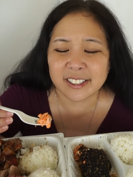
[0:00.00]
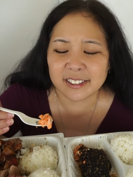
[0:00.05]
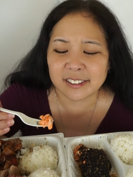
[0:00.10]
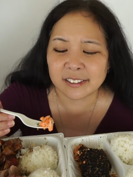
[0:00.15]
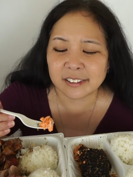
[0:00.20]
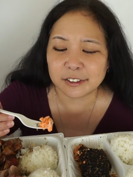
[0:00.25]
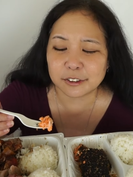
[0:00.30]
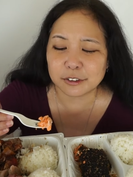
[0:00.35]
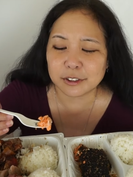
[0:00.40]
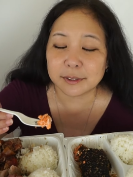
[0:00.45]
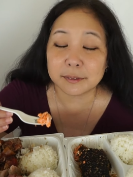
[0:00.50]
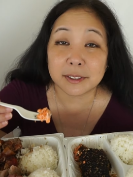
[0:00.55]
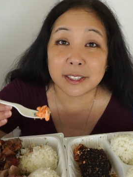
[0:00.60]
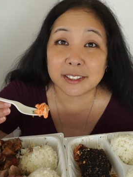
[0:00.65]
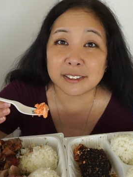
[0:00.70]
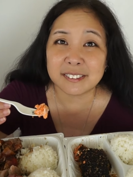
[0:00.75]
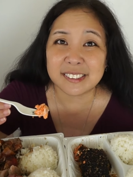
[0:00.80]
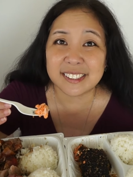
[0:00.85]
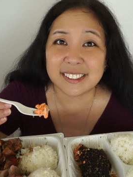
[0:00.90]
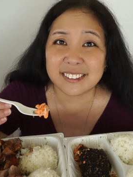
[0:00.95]
You know,
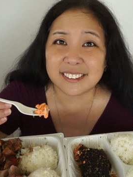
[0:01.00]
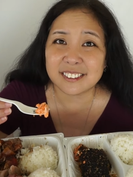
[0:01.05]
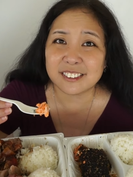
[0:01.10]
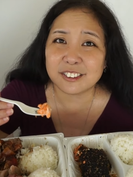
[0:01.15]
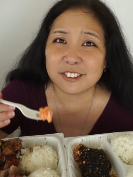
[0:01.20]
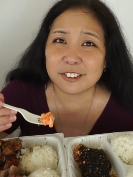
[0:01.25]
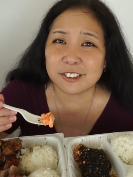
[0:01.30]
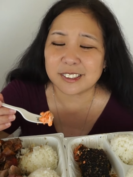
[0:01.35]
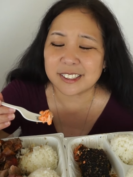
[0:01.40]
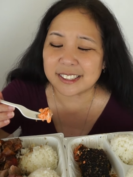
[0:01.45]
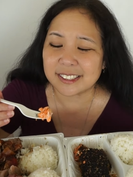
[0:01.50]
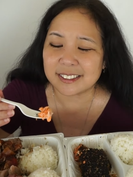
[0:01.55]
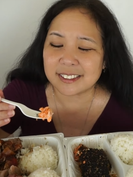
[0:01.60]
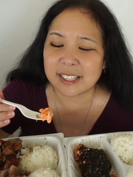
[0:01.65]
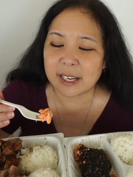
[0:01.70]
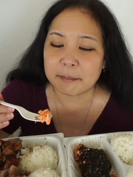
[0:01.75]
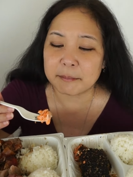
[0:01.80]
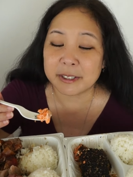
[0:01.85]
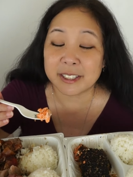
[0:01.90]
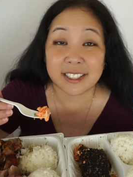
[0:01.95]
sometimes like you get
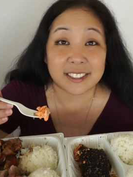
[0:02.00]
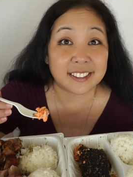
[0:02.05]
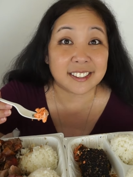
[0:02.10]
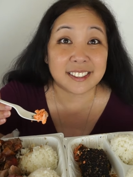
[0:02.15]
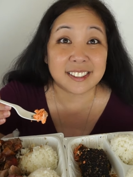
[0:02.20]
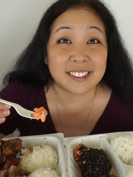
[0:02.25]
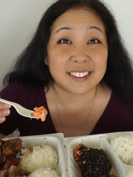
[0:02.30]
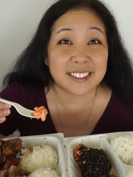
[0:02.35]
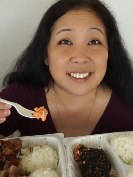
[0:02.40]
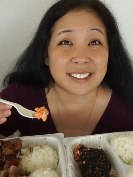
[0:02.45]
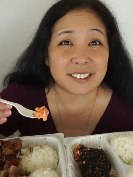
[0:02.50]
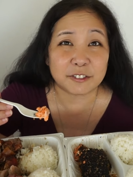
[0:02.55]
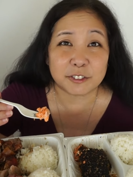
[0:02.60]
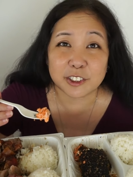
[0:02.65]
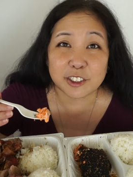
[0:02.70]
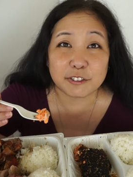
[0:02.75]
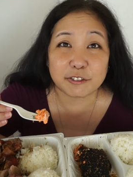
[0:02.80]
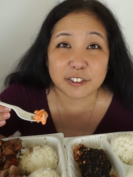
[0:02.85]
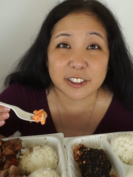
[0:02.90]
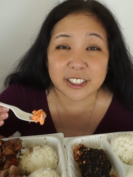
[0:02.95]
salmon and it's like
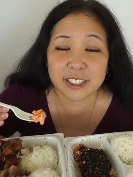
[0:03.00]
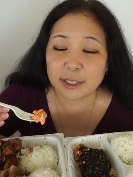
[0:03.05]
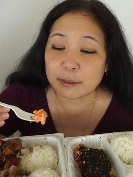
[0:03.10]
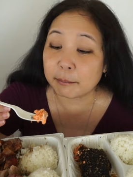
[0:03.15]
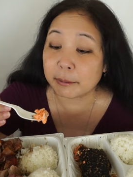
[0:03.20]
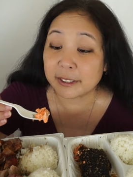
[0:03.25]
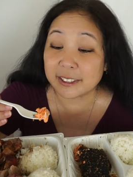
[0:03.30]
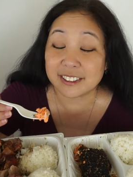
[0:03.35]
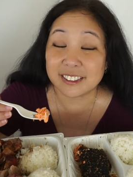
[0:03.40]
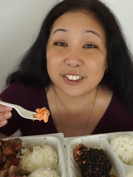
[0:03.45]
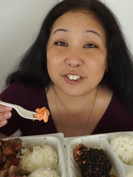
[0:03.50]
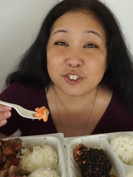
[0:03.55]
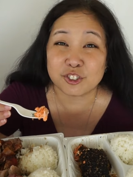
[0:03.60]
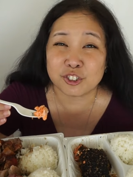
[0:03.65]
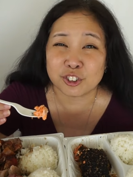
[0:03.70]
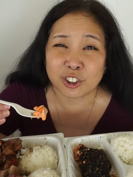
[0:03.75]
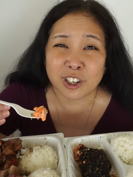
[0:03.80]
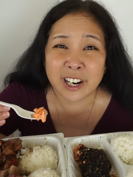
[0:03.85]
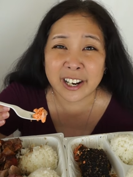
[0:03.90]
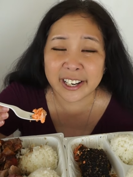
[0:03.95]
really flaky, but it's
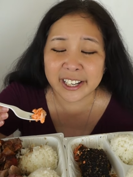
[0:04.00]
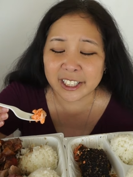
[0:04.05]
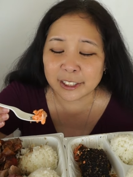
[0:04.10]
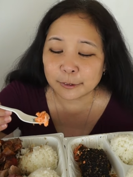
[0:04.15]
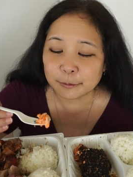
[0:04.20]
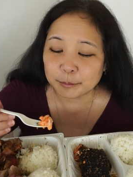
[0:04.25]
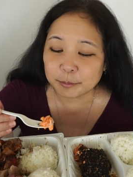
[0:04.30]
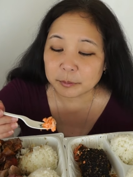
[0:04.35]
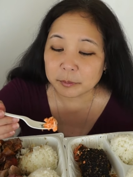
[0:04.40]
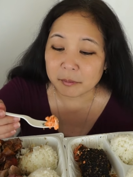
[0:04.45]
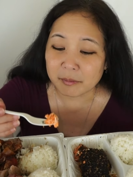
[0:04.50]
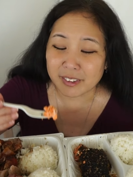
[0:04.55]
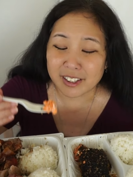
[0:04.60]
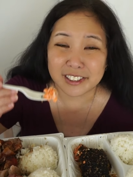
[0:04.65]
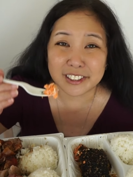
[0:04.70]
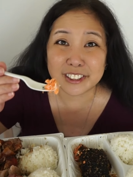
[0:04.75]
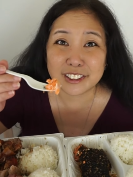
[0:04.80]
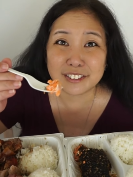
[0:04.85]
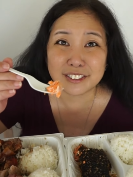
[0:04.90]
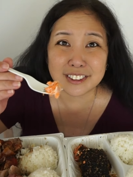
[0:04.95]
dry.
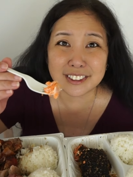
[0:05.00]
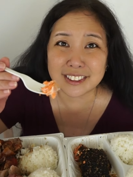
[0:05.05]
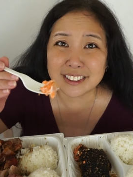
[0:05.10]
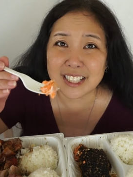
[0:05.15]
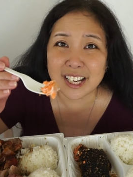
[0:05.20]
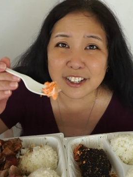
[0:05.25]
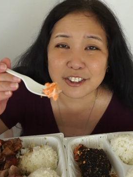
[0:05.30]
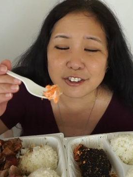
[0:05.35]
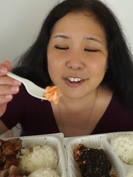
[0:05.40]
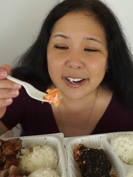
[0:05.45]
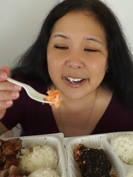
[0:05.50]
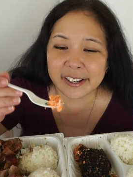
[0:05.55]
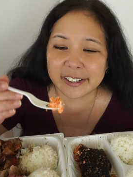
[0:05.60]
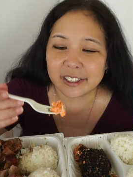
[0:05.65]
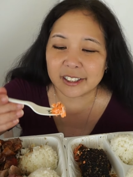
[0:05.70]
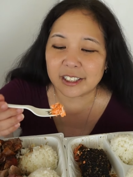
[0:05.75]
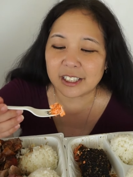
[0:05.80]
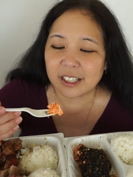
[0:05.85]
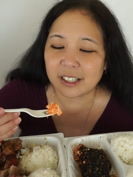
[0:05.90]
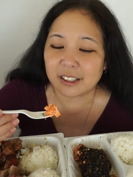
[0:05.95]
This one is not dry at
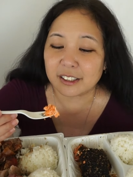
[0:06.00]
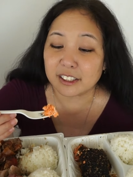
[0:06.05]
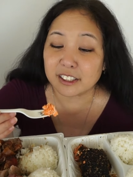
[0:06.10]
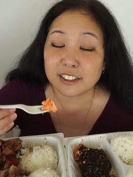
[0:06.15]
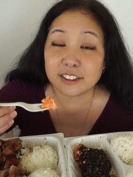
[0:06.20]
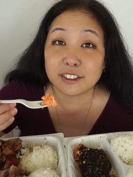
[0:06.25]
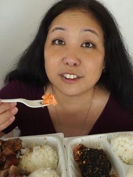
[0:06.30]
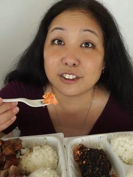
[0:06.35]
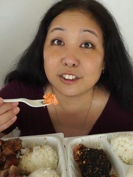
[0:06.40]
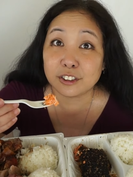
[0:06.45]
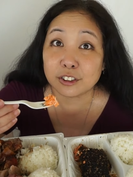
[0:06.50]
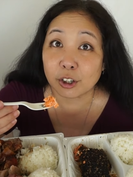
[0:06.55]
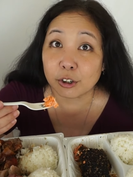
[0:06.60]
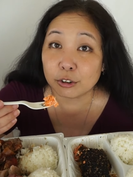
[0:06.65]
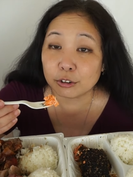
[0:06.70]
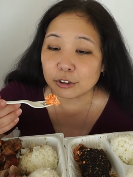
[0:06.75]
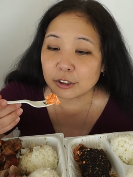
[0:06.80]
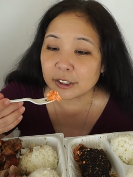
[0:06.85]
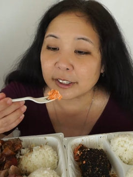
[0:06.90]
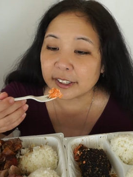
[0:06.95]
all. It's
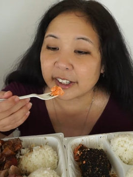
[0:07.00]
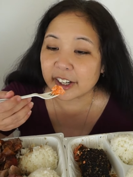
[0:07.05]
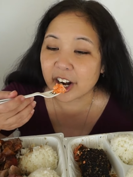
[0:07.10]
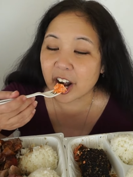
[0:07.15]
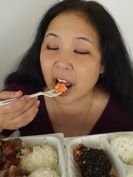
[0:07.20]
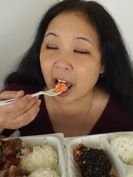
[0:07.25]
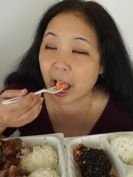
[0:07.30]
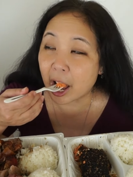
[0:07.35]
so good.